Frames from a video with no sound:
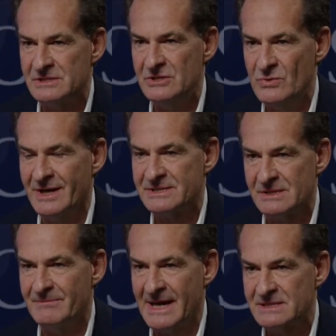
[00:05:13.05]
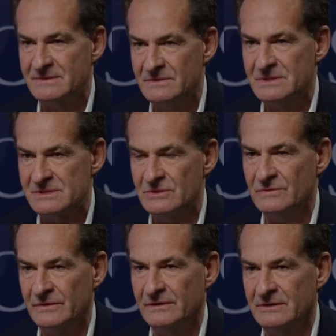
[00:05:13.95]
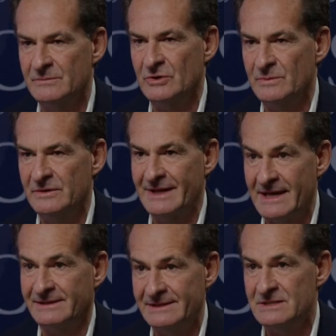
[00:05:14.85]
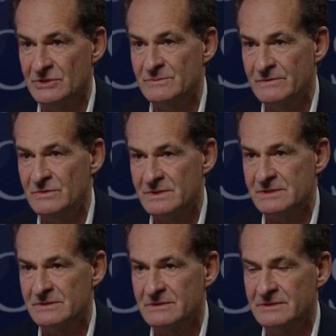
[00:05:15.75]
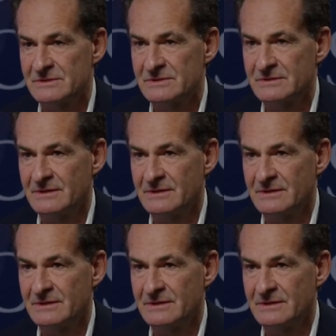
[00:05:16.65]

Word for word: to do us a massive disservice at the moment, as in terms of US interests.